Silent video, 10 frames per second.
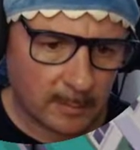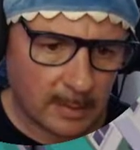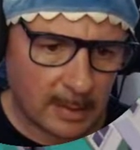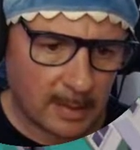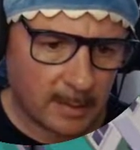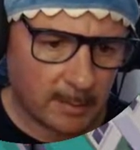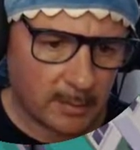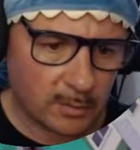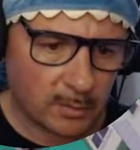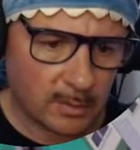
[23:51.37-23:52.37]
And then we
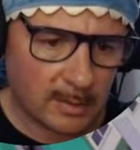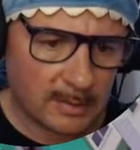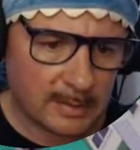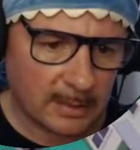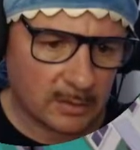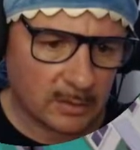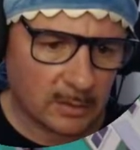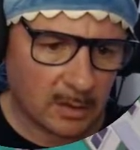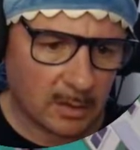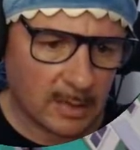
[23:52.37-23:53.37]
do these sections
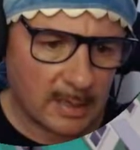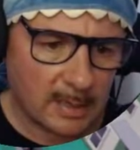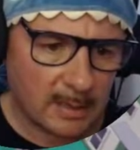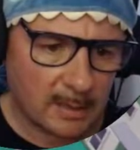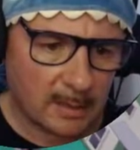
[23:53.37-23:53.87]
along here.